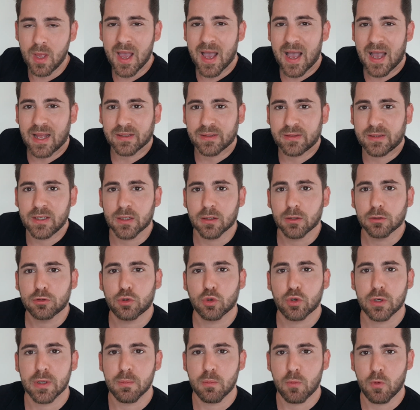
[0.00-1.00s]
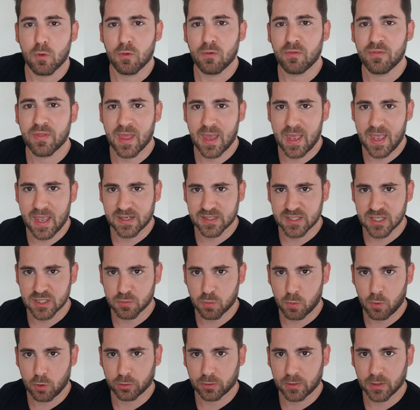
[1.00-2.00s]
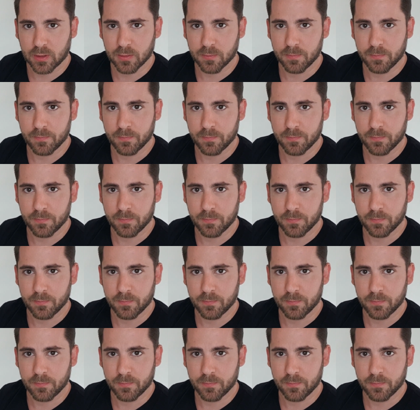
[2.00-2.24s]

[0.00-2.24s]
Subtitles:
until to remove the excess water.